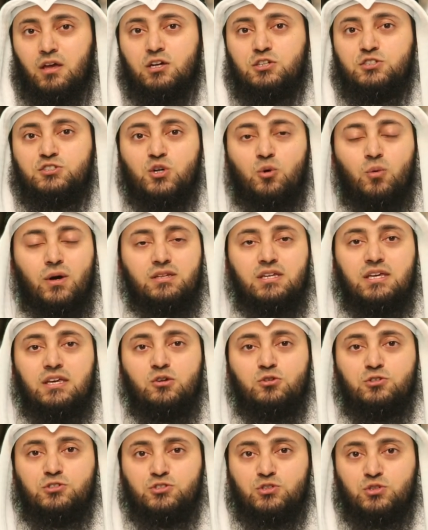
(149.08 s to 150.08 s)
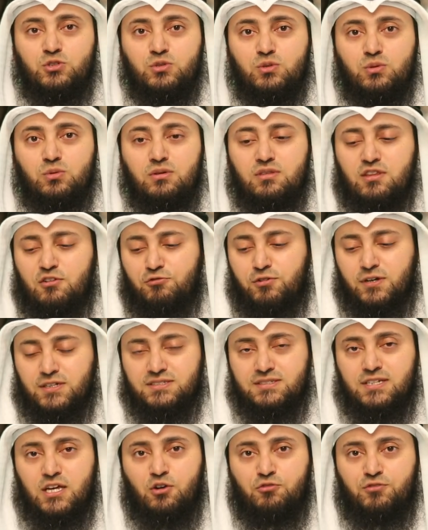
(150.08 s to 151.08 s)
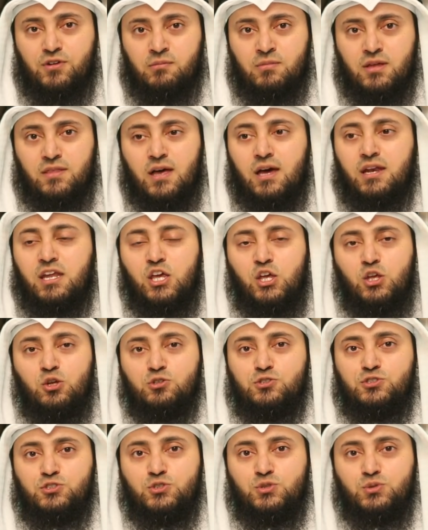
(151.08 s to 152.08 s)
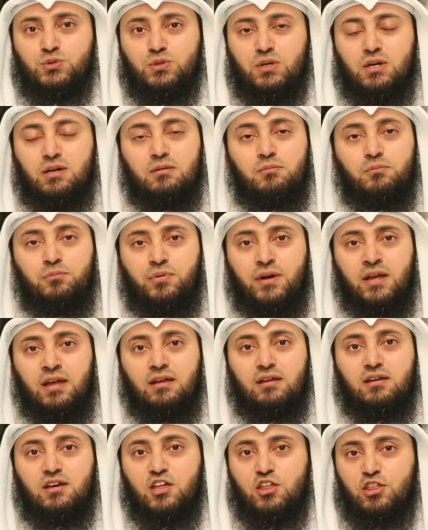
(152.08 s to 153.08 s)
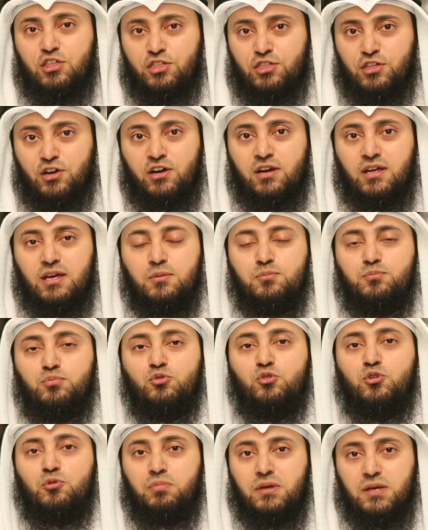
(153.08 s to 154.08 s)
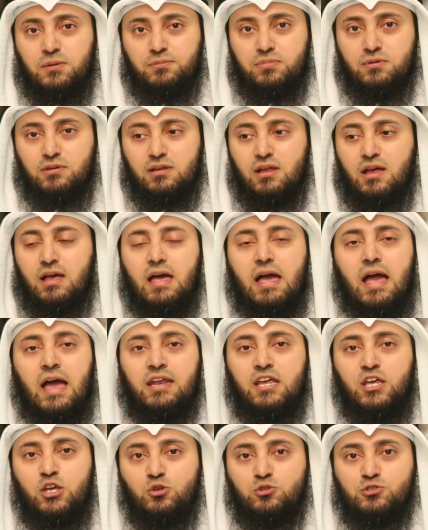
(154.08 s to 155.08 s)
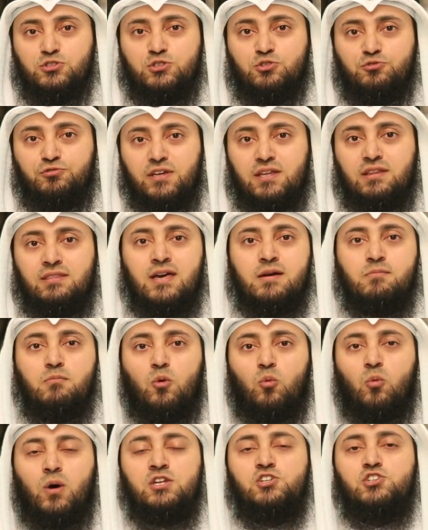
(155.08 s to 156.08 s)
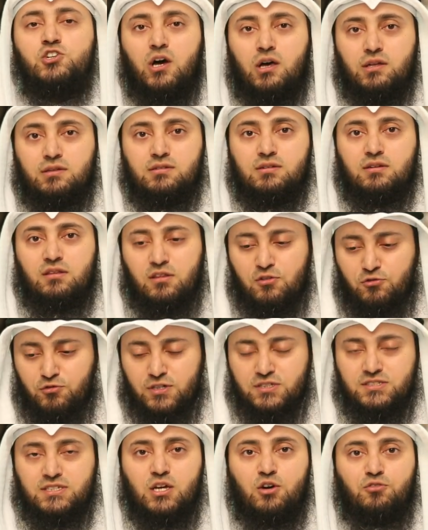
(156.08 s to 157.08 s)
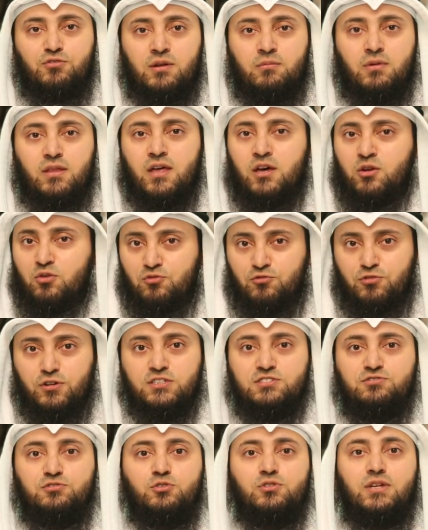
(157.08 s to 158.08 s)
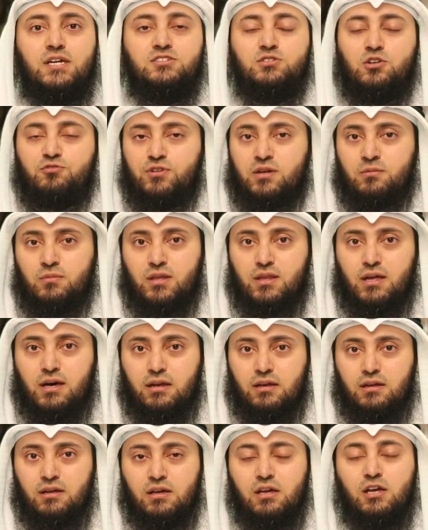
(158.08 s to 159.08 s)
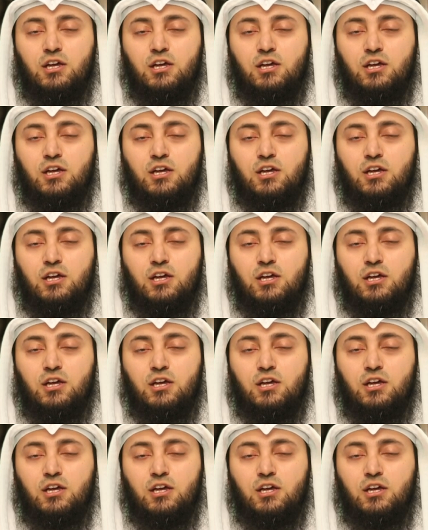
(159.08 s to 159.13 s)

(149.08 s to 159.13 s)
So what he used to do, the first day of Ramadan, he used to bring 30 poor people and he used to feed them one shot. The first day of Ramadan, or first few days of Ramadan.